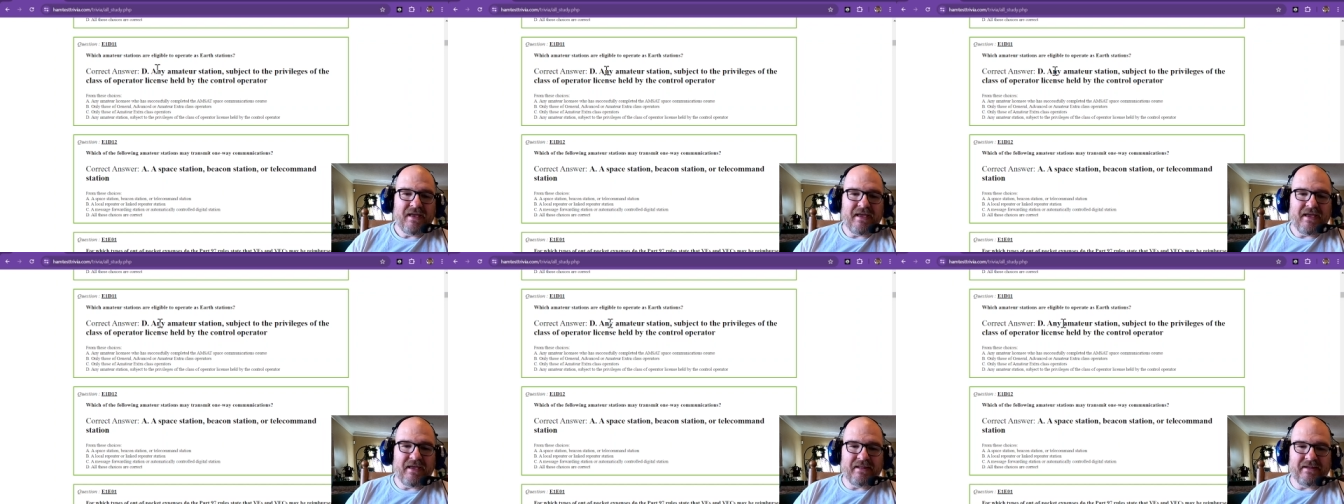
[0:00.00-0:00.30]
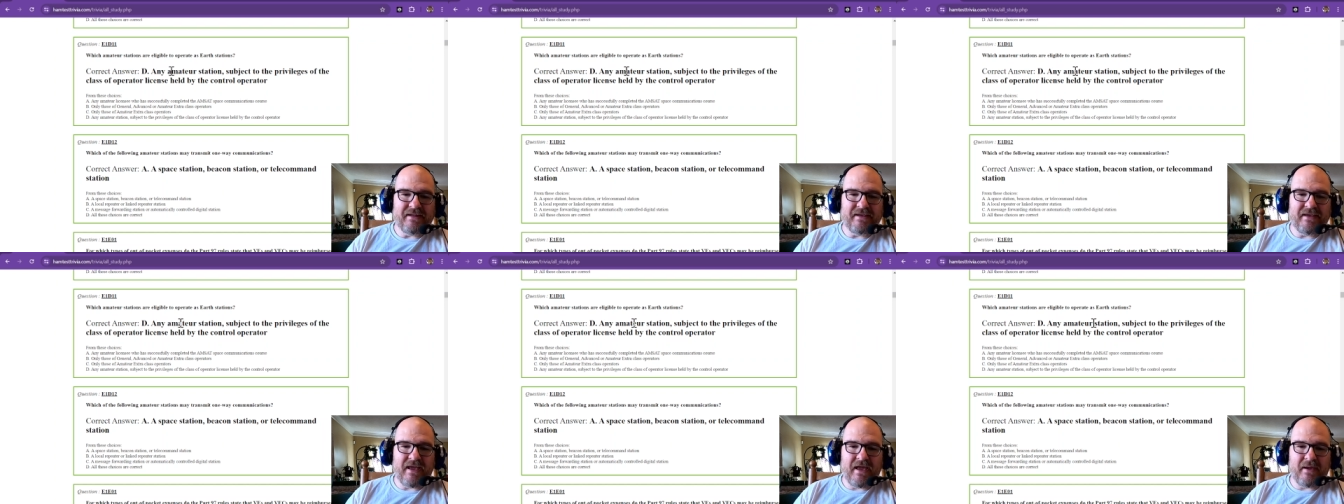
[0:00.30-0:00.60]

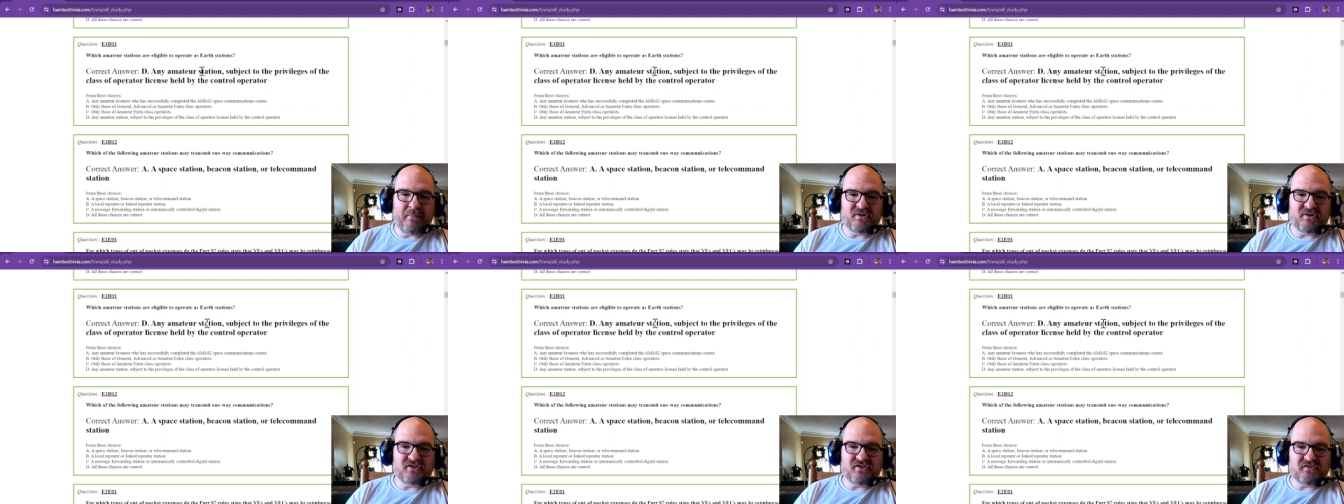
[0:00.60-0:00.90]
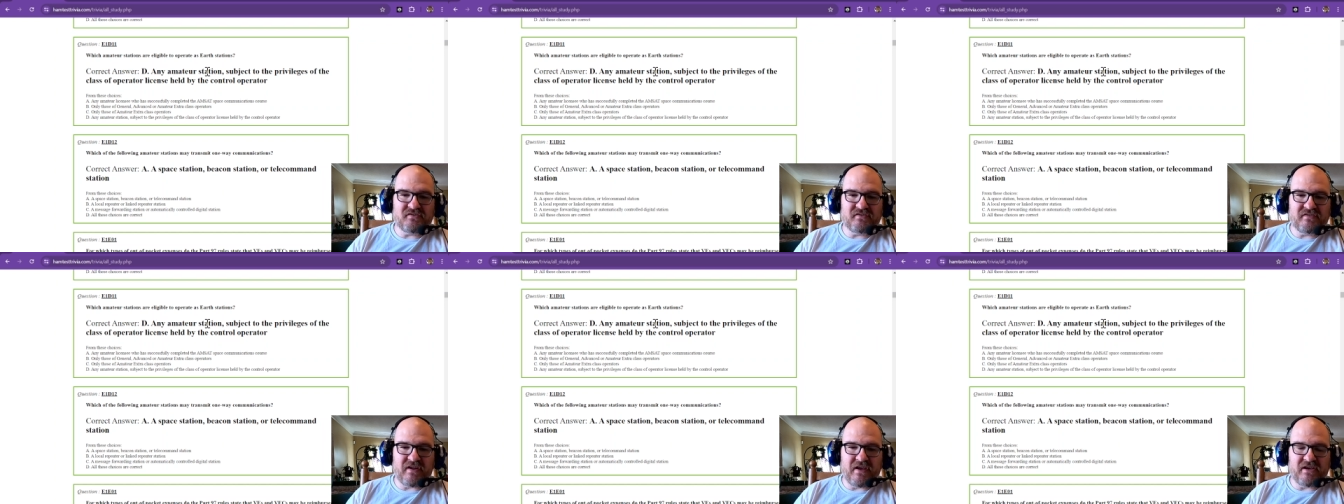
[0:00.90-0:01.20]
Any amateur
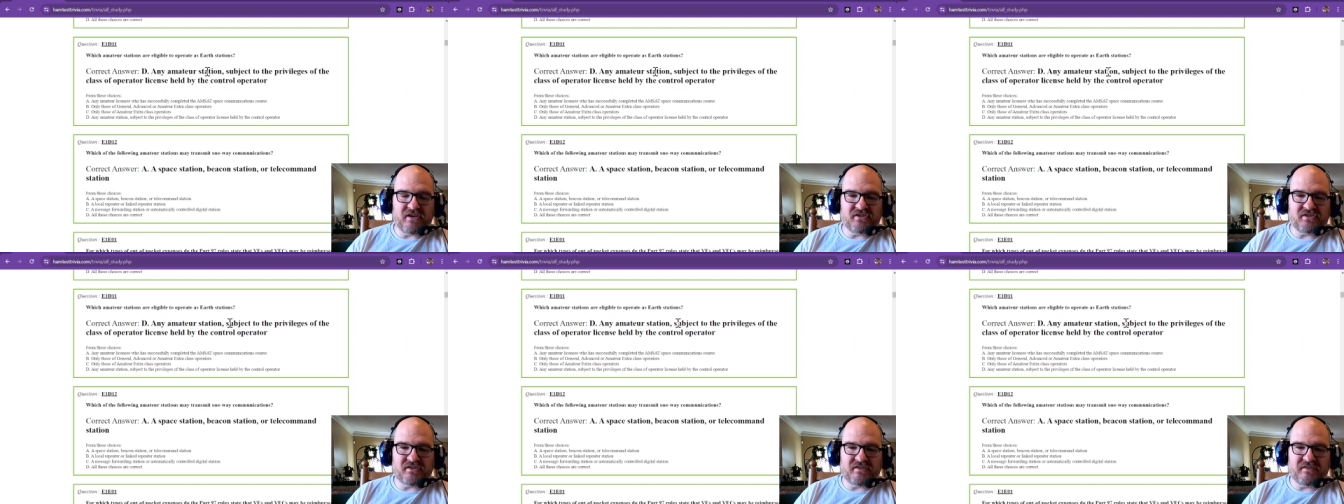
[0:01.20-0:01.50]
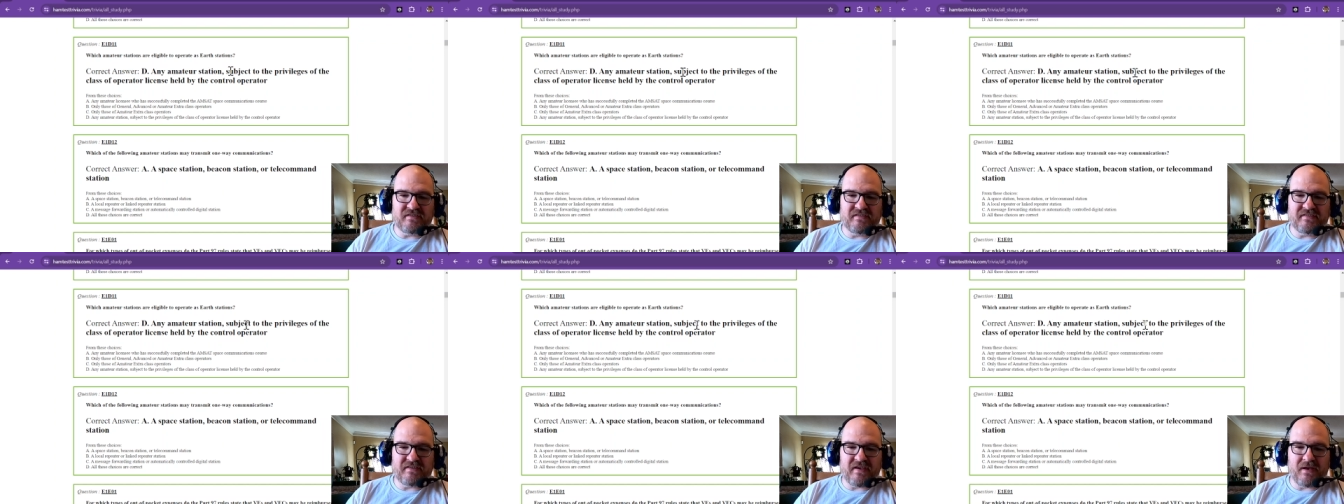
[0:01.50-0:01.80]

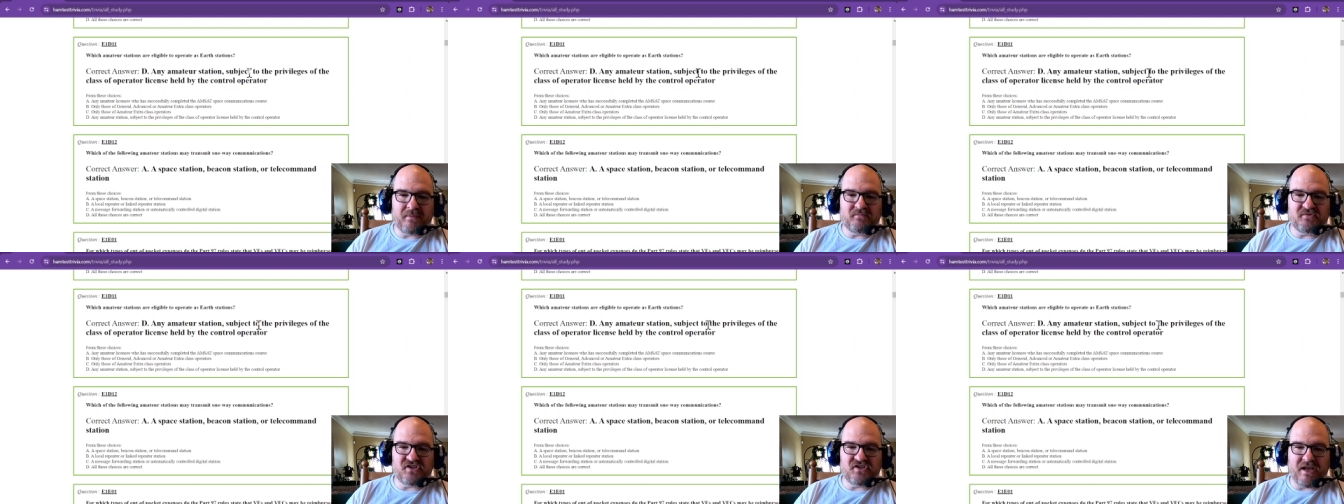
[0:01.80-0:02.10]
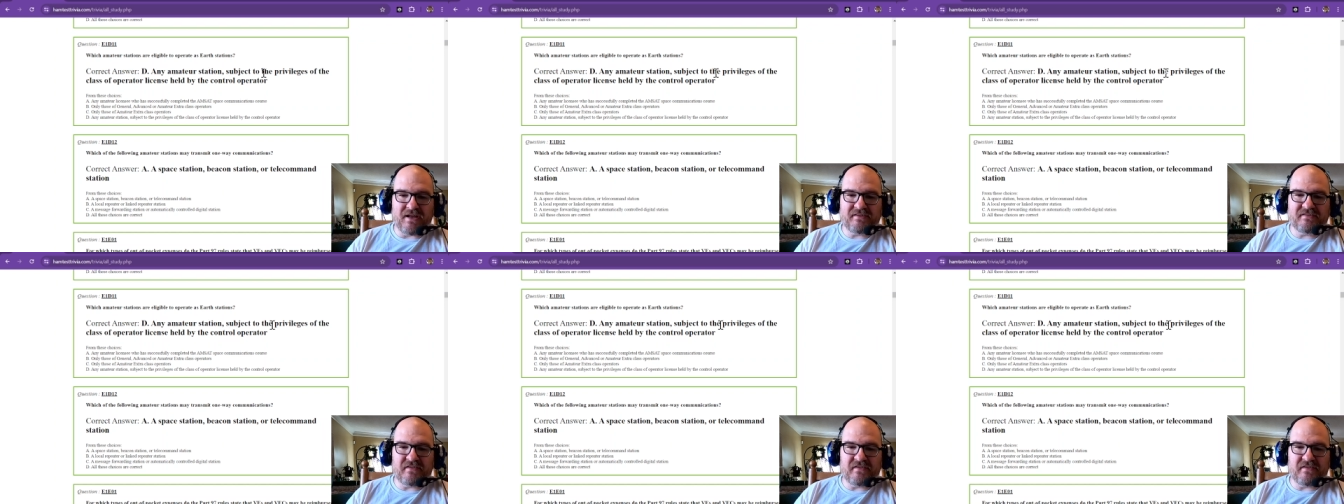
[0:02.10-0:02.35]
station subject